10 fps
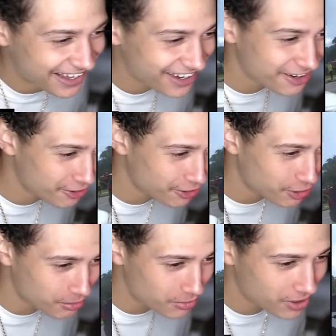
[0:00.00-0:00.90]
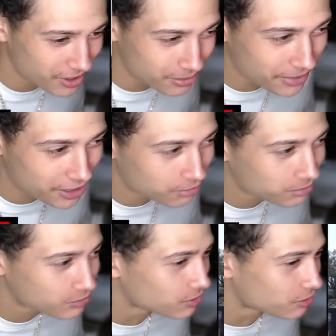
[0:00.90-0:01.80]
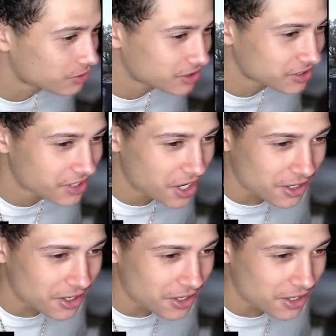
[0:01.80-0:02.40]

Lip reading: Oh boy, Melbourne, where did it?